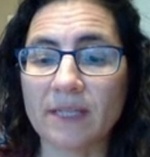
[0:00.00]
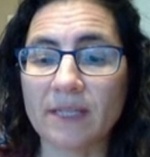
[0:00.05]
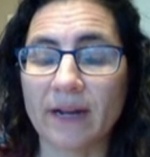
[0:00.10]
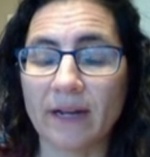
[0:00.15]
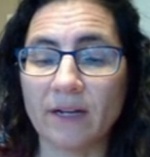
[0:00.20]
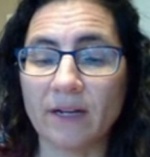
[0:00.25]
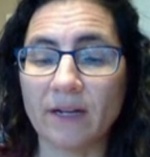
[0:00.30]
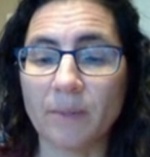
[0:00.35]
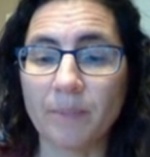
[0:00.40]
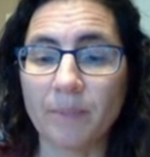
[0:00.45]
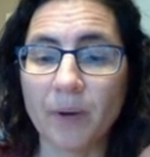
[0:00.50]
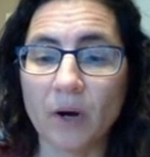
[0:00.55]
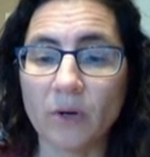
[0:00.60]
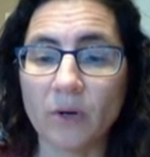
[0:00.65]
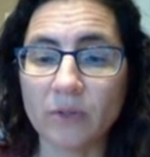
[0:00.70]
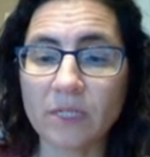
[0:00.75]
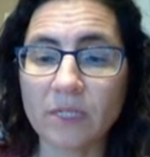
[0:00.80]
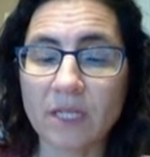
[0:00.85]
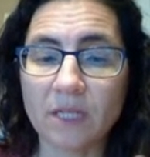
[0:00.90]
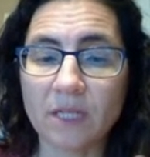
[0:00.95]
that I need to
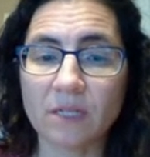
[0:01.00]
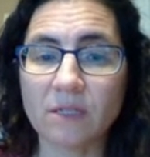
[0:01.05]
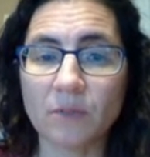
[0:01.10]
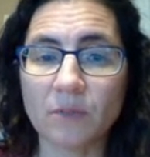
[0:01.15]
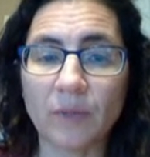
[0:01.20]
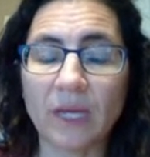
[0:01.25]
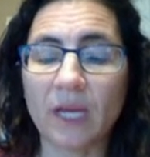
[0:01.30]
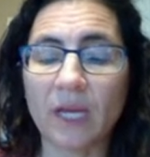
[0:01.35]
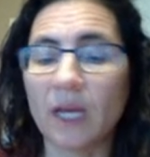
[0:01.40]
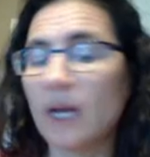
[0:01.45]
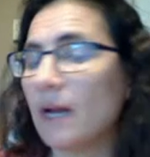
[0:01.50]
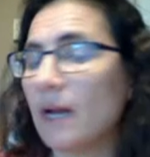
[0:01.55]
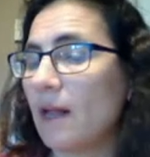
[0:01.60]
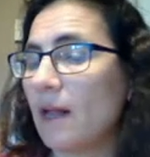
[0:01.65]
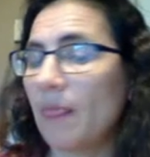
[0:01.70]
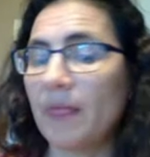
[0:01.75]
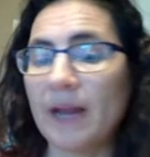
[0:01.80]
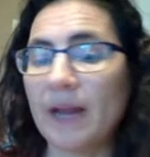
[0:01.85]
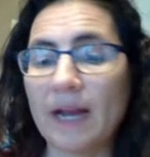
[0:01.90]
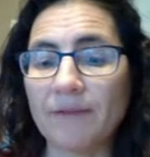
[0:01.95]
post this week
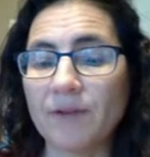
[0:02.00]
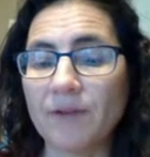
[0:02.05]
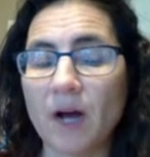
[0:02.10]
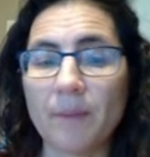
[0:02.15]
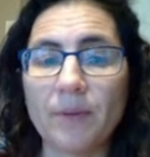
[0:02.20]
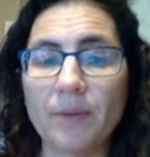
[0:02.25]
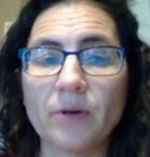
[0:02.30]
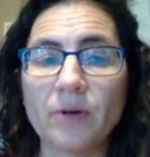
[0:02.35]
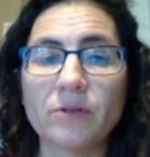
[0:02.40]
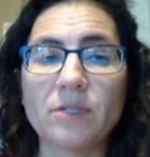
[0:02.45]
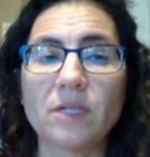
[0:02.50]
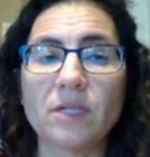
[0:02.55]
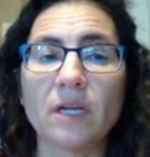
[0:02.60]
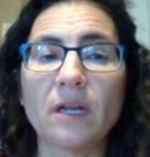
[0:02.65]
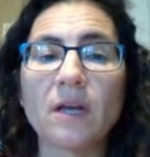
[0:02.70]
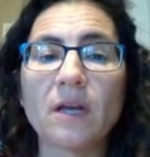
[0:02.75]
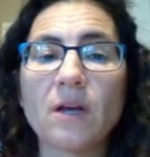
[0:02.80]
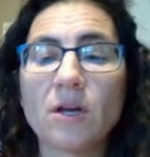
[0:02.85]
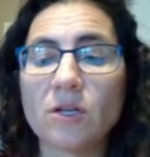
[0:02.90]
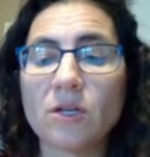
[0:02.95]
that I have not posted.